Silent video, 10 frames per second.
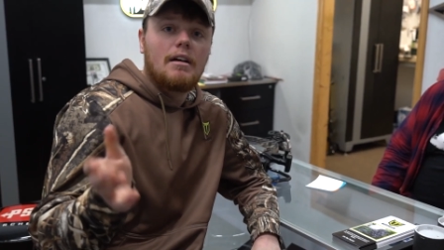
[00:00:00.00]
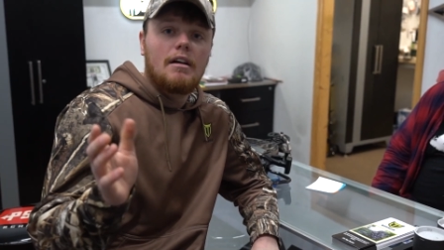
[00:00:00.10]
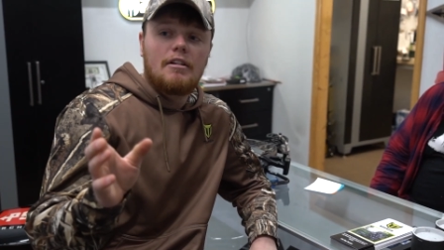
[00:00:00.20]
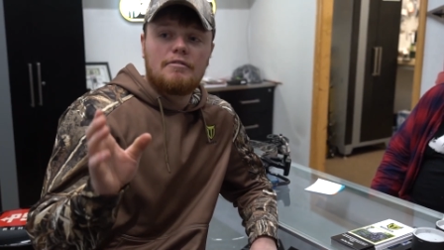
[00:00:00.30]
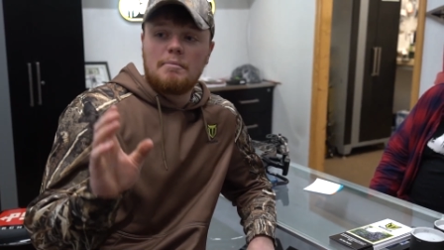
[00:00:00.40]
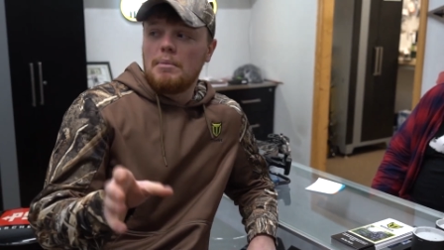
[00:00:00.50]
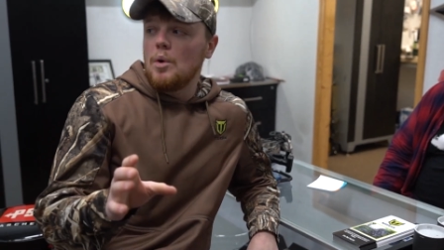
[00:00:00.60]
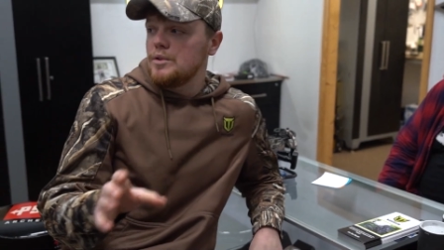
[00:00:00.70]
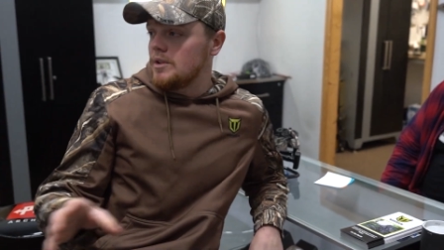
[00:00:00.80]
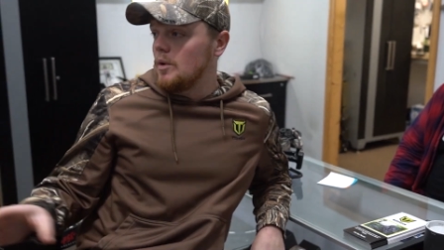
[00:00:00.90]
of
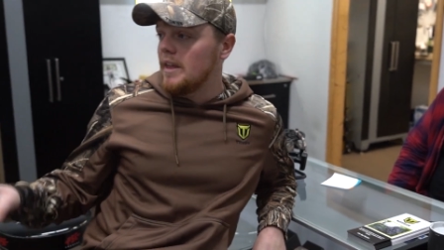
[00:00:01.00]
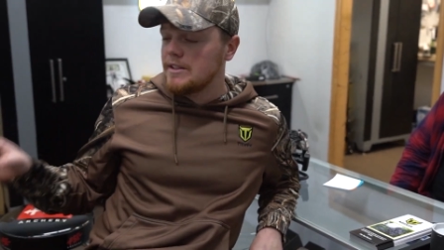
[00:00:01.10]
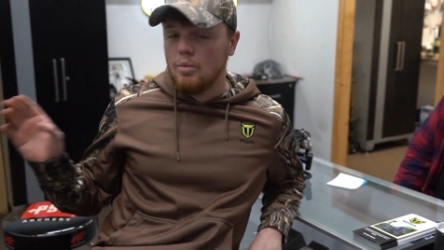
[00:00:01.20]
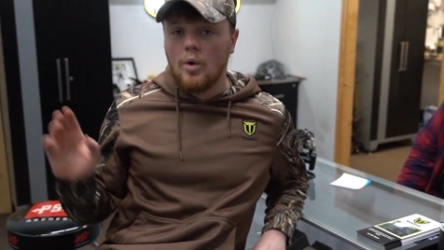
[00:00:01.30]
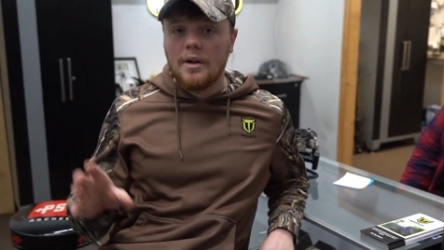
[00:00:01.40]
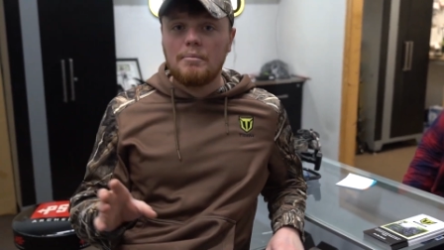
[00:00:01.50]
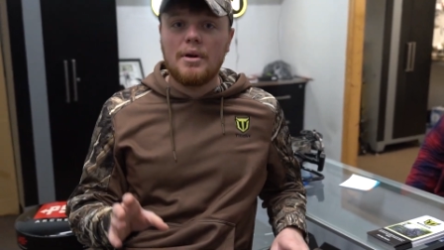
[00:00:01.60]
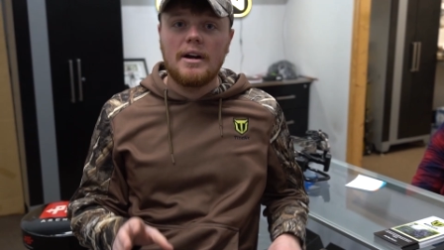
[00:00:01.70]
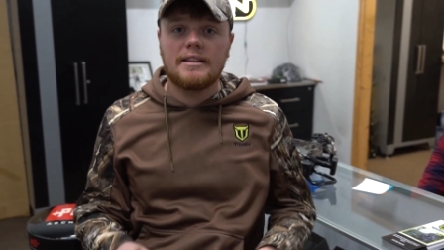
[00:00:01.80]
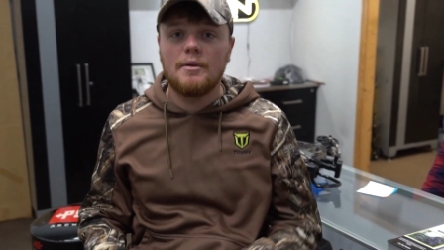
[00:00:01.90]
bows though, that's one
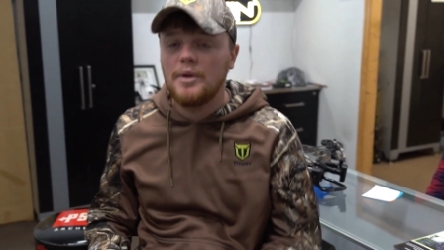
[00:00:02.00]
product that